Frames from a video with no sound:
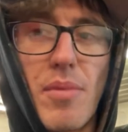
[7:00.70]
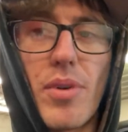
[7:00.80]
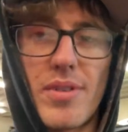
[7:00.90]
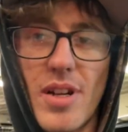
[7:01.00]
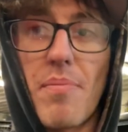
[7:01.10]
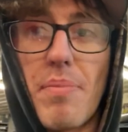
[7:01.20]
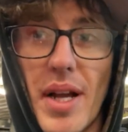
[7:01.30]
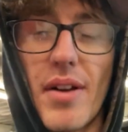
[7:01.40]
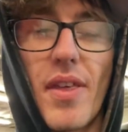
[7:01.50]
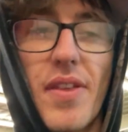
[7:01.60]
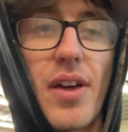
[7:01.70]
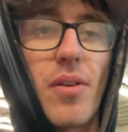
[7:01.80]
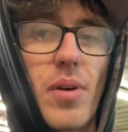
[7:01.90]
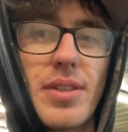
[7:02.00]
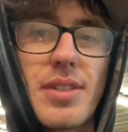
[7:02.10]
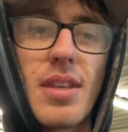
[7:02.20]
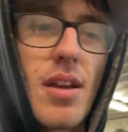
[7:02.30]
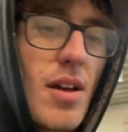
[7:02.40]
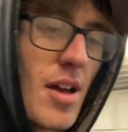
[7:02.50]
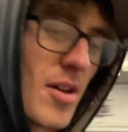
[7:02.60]
motors are bigger than the other ones.
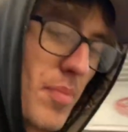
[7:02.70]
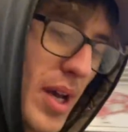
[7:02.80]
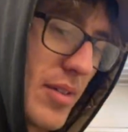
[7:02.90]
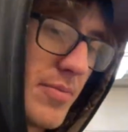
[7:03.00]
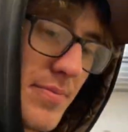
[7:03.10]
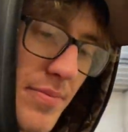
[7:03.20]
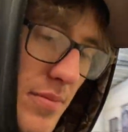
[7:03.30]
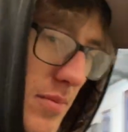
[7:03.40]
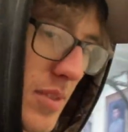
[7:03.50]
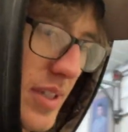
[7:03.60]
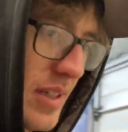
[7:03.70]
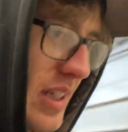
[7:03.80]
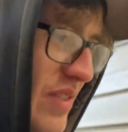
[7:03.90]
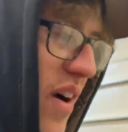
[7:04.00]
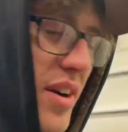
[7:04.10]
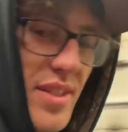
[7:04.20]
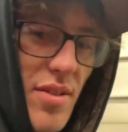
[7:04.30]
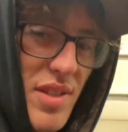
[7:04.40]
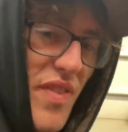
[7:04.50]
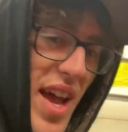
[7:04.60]
But as far as
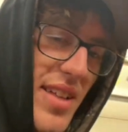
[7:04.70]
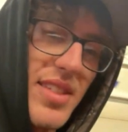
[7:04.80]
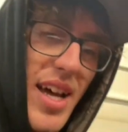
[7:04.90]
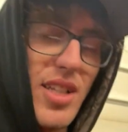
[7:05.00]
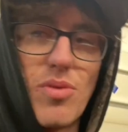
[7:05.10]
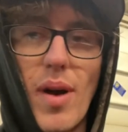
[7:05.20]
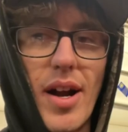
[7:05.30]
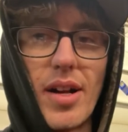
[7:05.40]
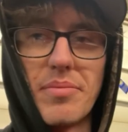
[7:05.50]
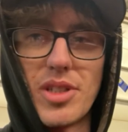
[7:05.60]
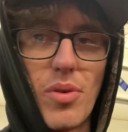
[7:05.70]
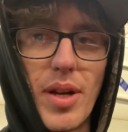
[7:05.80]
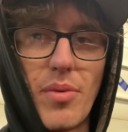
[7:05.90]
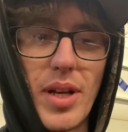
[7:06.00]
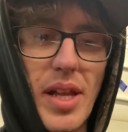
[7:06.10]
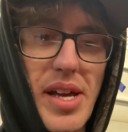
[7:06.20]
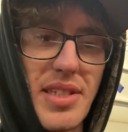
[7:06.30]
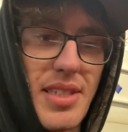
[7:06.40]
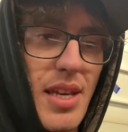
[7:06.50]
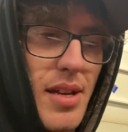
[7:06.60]
those fans, I just wired them twin
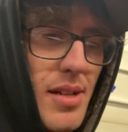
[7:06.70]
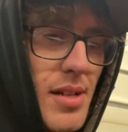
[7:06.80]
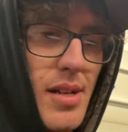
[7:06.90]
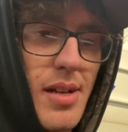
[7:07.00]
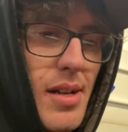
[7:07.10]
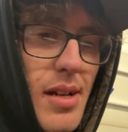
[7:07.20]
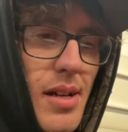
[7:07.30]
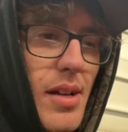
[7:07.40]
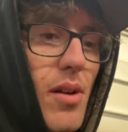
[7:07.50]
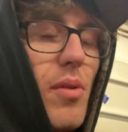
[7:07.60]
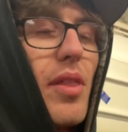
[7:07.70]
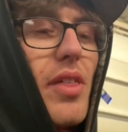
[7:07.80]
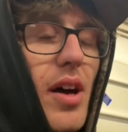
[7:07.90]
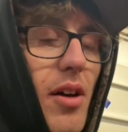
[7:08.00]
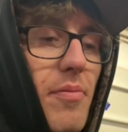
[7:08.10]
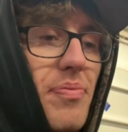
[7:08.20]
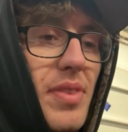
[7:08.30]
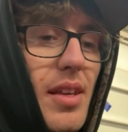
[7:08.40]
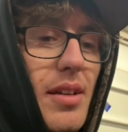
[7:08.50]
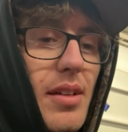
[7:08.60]
relays with
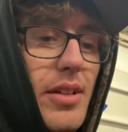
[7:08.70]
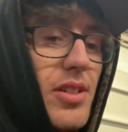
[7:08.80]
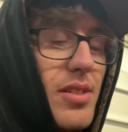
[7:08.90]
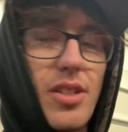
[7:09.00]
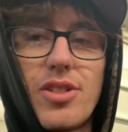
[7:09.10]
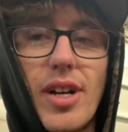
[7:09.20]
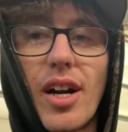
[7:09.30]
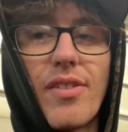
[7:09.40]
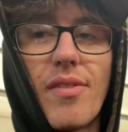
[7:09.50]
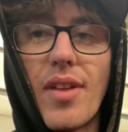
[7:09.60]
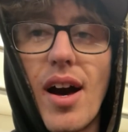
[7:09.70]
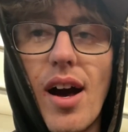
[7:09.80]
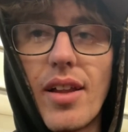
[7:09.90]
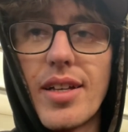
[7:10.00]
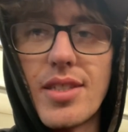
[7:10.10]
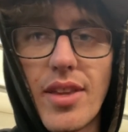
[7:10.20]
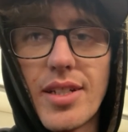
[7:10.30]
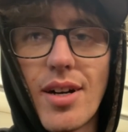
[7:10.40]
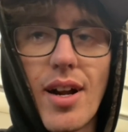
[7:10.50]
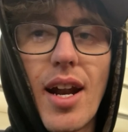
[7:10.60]
just a trigger from the Holley. So they
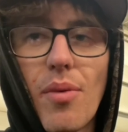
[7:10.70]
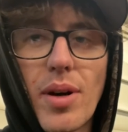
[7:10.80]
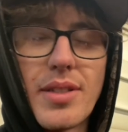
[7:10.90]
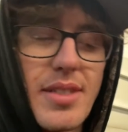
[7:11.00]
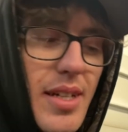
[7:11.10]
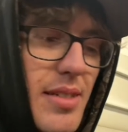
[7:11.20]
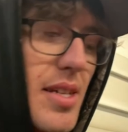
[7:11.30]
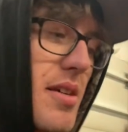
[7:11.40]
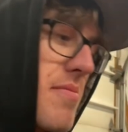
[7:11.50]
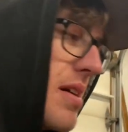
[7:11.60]
turn on at 160,